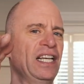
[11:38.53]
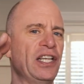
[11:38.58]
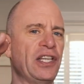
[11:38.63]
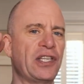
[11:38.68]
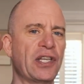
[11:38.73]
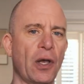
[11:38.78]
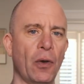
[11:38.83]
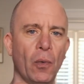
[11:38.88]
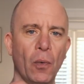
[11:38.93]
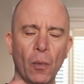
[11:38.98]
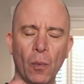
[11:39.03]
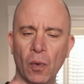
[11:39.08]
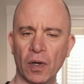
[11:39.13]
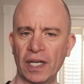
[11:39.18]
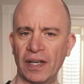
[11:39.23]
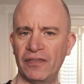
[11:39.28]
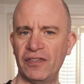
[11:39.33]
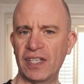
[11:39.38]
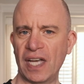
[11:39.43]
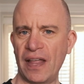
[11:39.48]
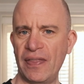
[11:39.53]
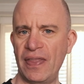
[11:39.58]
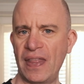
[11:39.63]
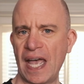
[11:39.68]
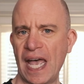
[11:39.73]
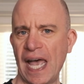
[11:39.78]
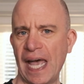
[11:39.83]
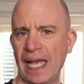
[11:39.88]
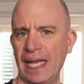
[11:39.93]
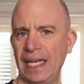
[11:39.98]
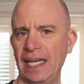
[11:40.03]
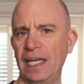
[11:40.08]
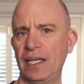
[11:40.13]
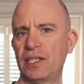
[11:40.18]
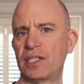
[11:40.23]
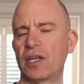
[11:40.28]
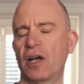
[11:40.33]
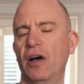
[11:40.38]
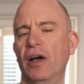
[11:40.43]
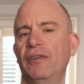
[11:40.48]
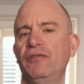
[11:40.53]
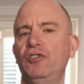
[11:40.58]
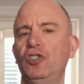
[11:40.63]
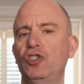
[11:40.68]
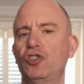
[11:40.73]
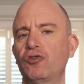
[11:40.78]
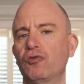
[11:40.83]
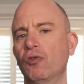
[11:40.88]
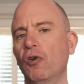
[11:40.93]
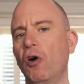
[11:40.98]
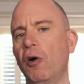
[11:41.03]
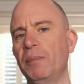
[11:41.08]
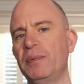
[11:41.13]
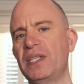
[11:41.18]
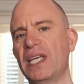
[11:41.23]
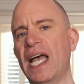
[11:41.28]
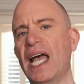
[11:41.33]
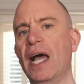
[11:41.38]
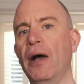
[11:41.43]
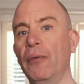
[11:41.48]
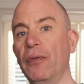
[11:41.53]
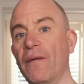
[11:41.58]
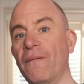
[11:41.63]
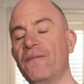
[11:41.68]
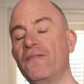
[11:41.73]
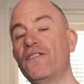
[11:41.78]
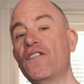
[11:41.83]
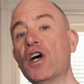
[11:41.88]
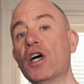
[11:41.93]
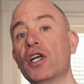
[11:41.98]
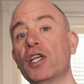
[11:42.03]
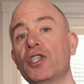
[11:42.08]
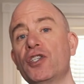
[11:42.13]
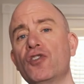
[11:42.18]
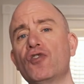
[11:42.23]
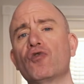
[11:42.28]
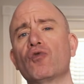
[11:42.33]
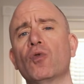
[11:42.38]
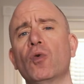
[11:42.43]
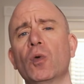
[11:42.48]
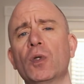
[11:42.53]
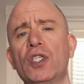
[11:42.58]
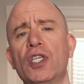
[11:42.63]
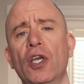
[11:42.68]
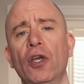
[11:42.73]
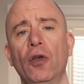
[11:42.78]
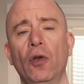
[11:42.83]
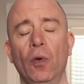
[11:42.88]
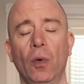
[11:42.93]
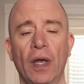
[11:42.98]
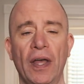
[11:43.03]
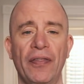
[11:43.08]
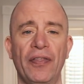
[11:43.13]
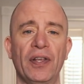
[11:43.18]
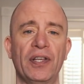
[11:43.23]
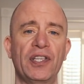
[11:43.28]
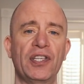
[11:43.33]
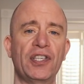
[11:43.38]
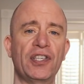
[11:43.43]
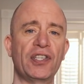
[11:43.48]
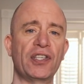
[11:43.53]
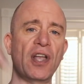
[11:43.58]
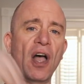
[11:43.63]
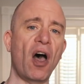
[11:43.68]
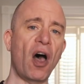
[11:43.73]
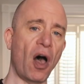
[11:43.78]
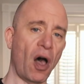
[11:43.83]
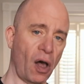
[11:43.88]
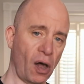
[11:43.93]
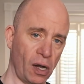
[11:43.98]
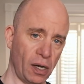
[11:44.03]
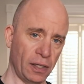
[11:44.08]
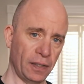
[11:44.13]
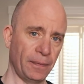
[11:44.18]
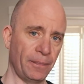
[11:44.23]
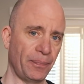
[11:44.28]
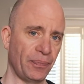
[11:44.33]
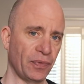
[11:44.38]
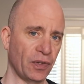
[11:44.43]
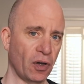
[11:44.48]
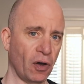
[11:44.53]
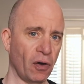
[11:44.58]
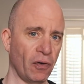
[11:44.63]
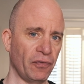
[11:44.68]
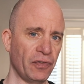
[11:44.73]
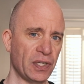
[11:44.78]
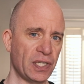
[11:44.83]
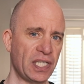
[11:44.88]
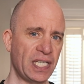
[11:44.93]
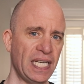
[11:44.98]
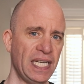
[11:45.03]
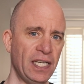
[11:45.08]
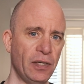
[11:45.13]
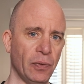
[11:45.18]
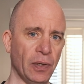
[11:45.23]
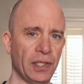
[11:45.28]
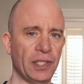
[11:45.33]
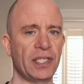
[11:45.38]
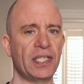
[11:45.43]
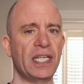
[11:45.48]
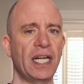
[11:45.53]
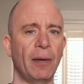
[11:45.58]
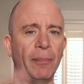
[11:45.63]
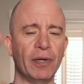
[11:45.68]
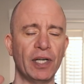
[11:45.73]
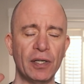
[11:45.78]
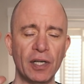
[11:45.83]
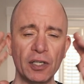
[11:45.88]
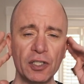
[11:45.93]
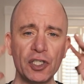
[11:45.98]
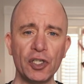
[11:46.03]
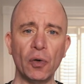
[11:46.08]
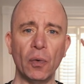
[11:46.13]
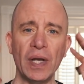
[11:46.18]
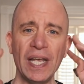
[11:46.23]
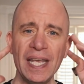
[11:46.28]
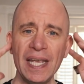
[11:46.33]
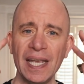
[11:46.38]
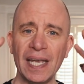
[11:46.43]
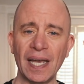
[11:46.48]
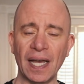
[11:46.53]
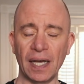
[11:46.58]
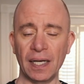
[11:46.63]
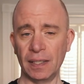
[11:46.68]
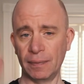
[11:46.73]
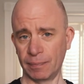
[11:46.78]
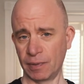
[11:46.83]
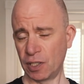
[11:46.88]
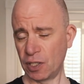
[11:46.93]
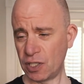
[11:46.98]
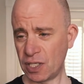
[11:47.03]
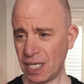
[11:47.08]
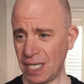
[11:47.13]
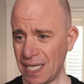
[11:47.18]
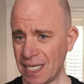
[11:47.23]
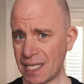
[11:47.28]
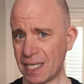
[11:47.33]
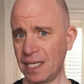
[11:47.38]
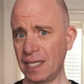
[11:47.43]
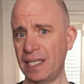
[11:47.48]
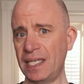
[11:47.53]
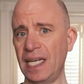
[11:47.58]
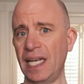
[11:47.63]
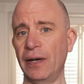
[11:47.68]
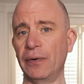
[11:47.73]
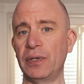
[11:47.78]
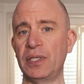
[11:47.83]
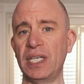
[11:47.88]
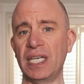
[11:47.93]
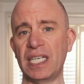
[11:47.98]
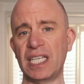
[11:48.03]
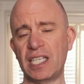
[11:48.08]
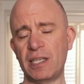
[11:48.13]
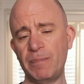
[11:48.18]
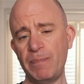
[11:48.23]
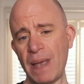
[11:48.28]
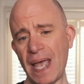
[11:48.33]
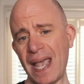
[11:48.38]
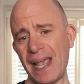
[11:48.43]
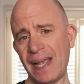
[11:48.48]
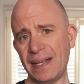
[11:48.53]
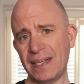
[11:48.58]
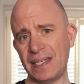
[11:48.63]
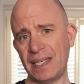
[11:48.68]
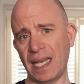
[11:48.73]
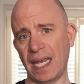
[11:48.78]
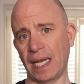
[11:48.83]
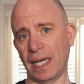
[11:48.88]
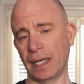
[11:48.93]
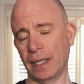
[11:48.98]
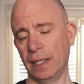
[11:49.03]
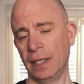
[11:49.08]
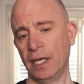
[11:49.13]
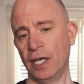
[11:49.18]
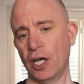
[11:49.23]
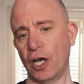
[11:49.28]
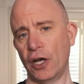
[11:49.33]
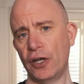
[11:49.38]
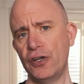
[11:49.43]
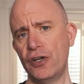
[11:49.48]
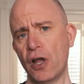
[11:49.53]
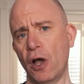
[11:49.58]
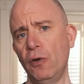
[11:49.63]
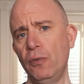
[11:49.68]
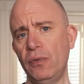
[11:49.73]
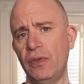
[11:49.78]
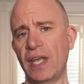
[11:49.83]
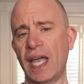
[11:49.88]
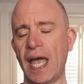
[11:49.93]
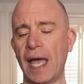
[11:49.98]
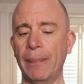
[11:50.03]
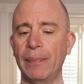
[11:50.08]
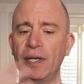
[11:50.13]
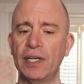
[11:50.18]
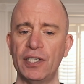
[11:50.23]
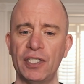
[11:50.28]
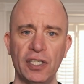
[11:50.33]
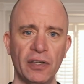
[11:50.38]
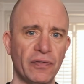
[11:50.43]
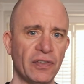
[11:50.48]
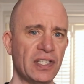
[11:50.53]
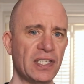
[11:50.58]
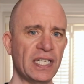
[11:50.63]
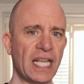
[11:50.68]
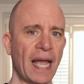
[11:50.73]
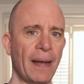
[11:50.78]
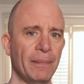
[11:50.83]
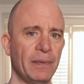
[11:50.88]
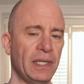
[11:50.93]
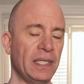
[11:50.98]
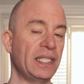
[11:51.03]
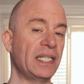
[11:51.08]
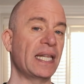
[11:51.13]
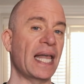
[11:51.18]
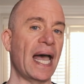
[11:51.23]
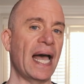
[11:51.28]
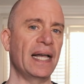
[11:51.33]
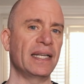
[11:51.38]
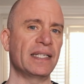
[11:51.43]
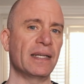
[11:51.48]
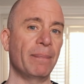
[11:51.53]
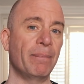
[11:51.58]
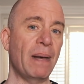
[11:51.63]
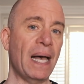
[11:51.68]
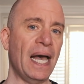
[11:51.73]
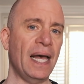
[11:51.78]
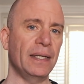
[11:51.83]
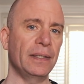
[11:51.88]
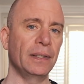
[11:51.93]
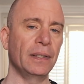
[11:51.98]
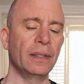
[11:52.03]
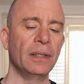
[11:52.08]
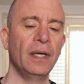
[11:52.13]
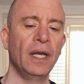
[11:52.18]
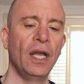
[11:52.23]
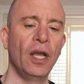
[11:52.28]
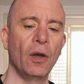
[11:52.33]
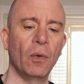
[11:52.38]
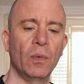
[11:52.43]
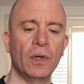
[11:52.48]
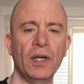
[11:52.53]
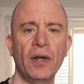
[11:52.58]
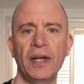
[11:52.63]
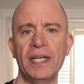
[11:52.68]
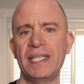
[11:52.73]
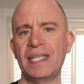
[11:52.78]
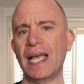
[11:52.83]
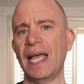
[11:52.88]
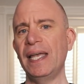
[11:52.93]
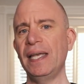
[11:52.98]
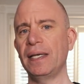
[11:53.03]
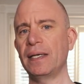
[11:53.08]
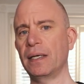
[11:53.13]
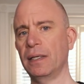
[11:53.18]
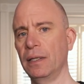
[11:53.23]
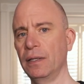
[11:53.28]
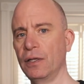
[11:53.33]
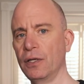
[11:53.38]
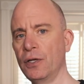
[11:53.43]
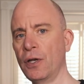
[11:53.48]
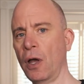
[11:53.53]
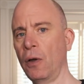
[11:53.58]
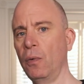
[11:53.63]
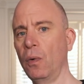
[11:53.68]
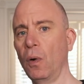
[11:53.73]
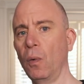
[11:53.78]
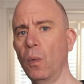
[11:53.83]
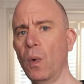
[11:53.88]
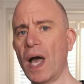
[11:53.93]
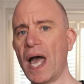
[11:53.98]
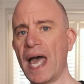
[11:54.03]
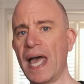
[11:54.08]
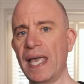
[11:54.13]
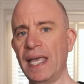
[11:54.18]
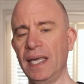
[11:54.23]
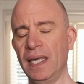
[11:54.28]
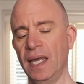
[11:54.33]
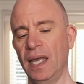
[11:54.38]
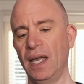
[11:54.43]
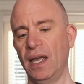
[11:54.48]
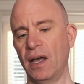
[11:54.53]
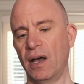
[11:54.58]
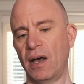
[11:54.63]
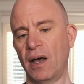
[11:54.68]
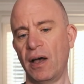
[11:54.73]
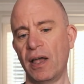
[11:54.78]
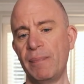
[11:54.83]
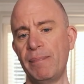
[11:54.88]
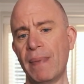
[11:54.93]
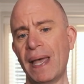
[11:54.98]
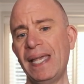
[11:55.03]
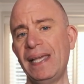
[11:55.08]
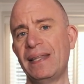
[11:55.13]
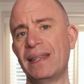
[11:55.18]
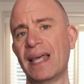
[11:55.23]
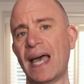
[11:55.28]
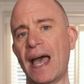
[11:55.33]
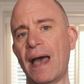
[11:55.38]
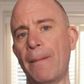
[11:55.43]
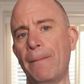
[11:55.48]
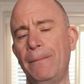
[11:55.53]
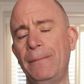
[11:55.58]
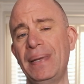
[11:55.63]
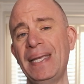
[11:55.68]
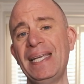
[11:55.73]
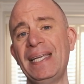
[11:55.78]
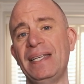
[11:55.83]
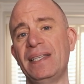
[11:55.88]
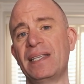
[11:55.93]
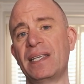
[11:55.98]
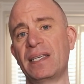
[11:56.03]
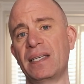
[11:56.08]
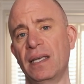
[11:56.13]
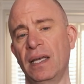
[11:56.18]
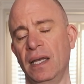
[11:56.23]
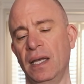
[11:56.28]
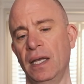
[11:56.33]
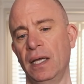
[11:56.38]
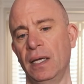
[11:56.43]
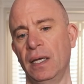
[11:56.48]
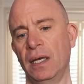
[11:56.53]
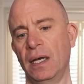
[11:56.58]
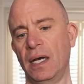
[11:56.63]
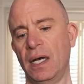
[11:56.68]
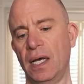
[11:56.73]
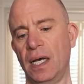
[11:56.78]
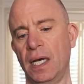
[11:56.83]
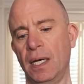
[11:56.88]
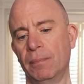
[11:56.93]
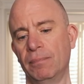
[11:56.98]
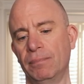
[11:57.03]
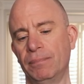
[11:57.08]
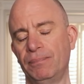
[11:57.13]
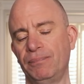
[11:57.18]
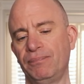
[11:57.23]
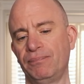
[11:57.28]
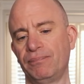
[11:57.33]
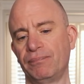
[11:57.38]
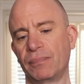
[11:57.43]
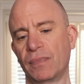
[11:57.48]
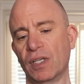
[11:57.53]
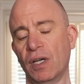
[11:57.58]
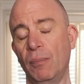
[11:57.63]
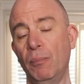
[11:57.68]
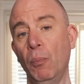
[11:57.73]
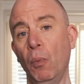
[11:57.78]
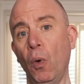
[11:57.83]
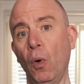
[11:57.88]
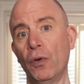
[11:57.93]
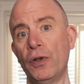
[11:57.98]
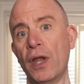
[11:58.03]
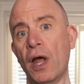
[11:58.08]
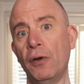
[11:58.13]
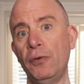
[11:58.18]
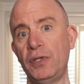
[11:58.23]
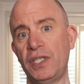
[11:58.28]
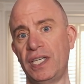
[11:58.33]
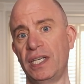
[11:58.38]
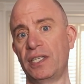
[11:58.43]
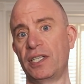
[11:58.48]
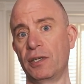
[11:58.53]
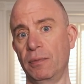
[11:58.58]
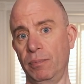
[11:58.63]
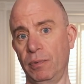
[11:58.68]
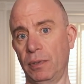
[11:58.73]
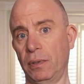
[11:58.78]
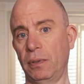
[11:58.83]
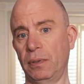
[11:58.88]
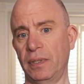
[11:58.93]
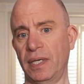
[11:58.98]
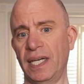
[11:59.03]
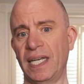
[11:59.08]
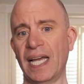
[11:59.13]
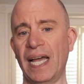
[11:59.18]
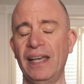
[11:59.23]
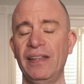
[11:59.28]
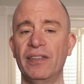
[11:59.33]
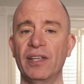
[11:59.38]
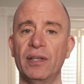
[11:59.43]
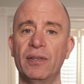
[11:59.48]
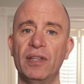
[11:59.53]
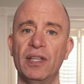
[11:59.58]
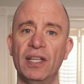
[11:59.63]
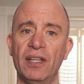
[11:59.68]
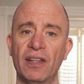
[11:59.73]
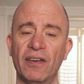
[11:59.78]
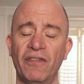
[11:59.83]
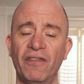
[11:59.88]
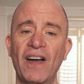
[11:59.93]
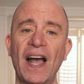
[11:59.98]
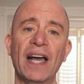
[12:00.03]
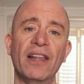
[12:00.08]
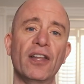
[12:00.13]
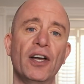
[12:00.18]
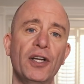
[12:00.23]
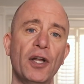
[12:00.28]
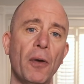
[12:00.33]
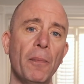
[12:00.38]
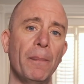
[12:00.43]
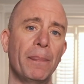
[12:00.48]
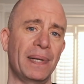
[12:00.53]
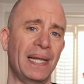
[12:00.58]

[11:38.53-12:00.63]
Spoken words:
So what I've done there is I've dropped out the first draw two at the start of the sequence. Now, because your ear, because the listener's ear is expecting a note there because you've established that as a pattern, when I take the note away, I make that beat more noticeable, okay? The fact I don't